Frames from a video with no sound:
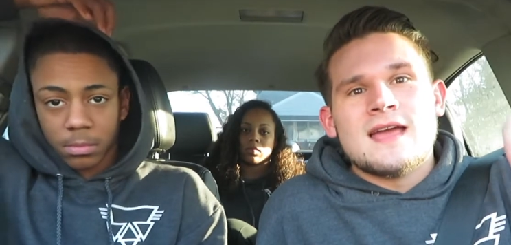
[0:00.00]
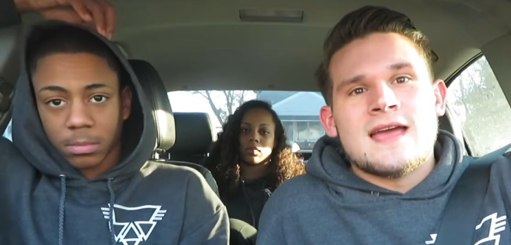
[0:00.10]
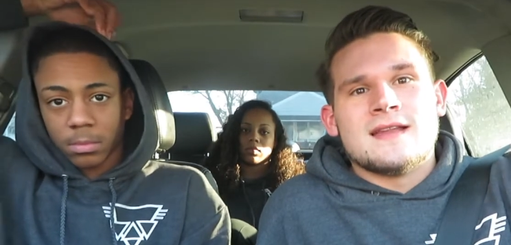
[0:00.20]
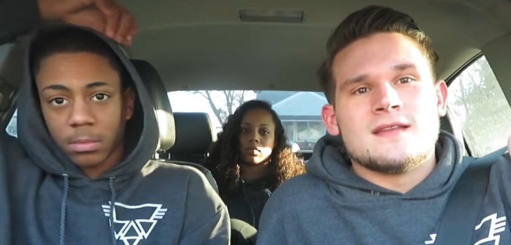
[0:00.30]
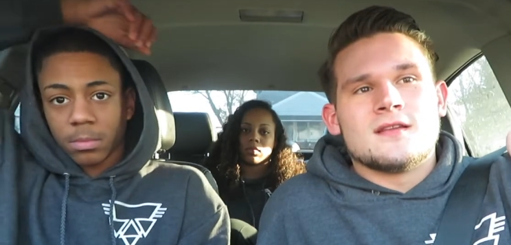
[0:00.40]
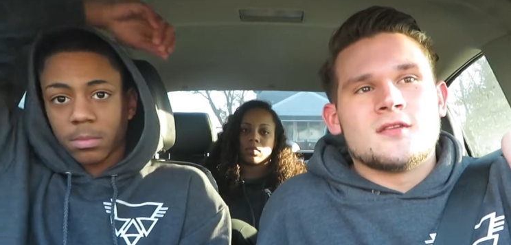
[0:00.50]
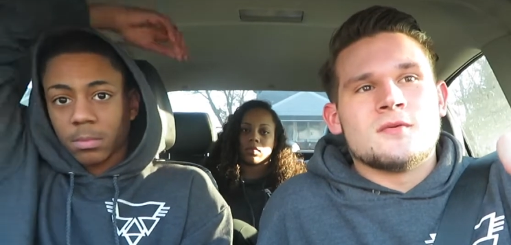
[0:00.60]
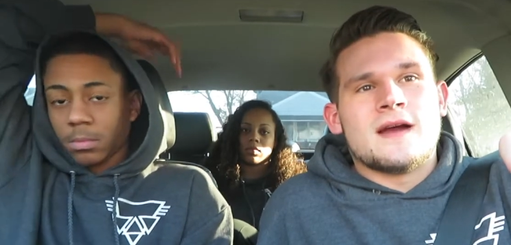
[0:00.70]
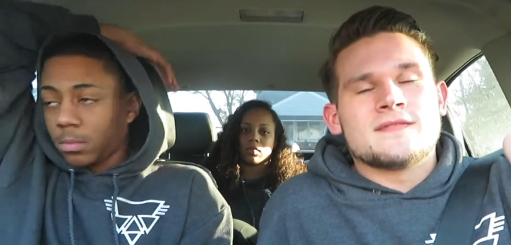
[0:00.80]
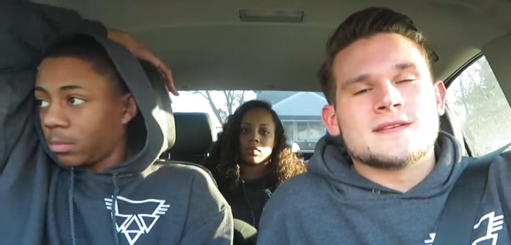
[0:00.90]
Speaker 1: and
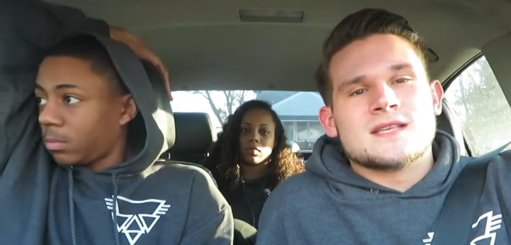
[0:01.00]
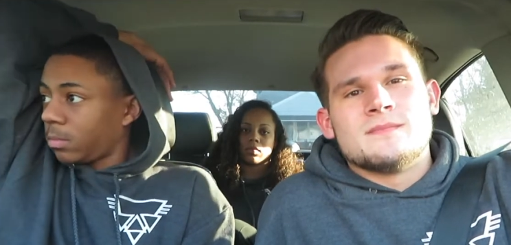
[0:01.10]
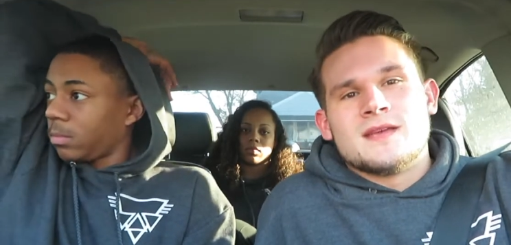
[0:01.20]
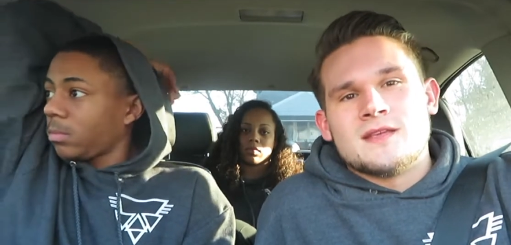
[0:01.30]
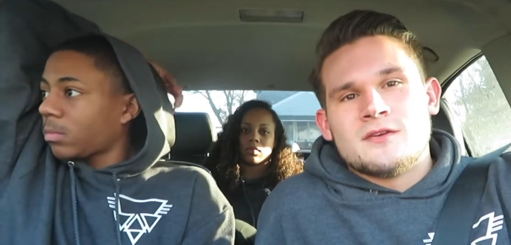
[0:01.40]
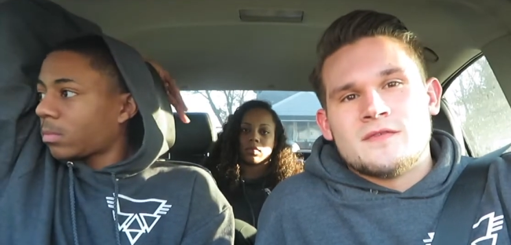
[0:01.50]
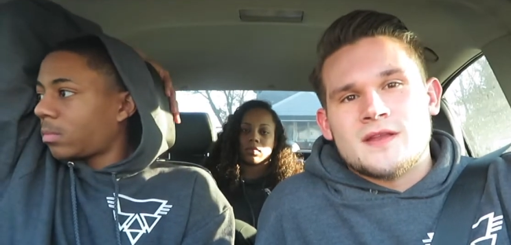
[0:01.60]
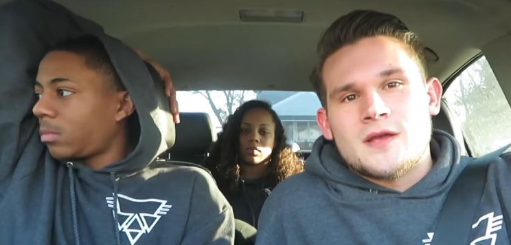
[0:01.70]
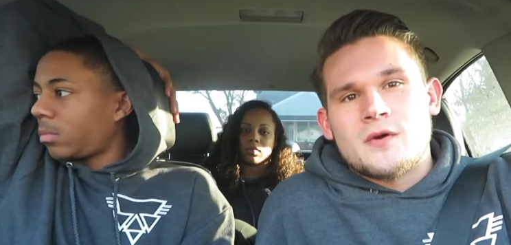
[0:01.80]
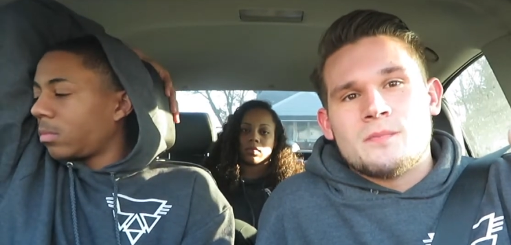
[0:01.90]
you have to submit your
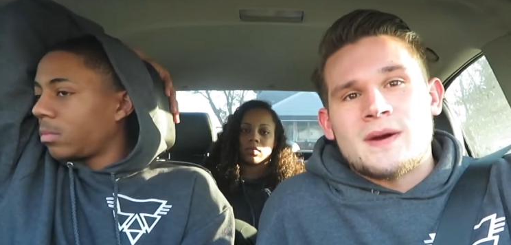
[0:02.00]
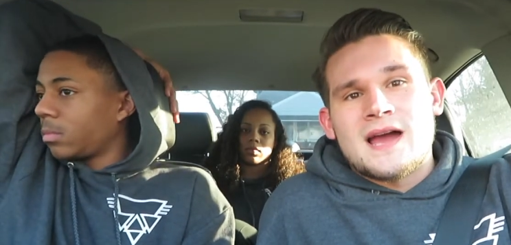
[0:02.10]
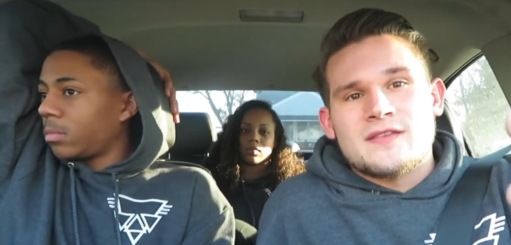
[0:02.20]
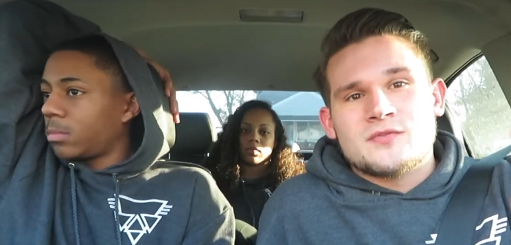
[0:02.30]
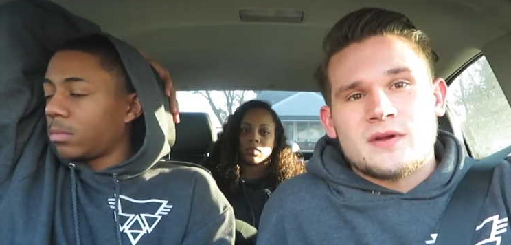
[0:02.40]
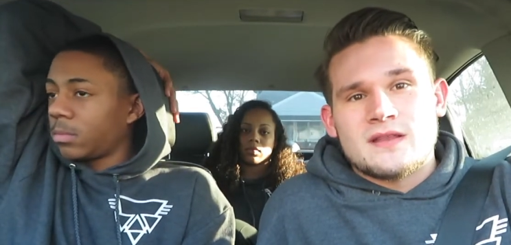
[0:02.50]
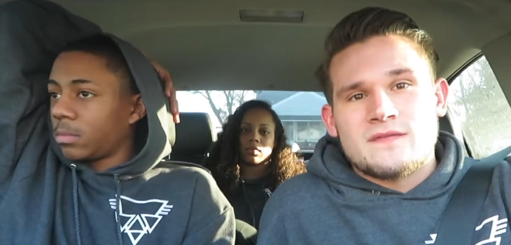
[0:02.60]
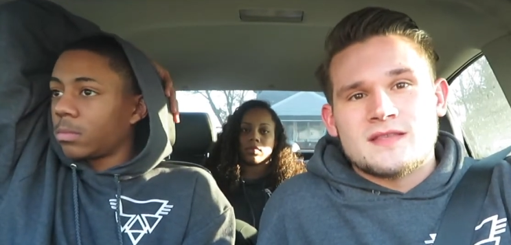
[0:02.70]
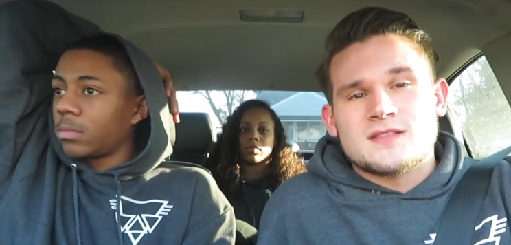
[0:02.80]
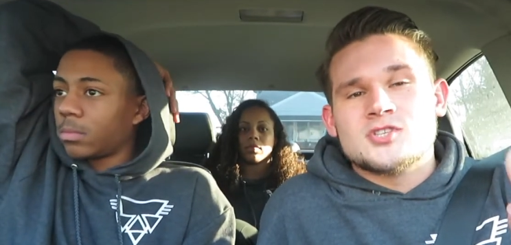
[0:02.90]
video by the
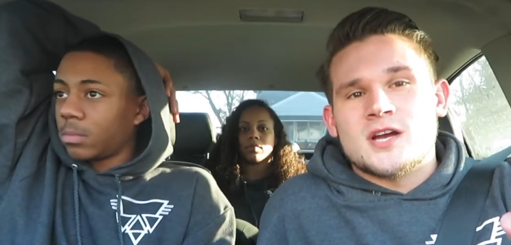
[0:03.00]
25th.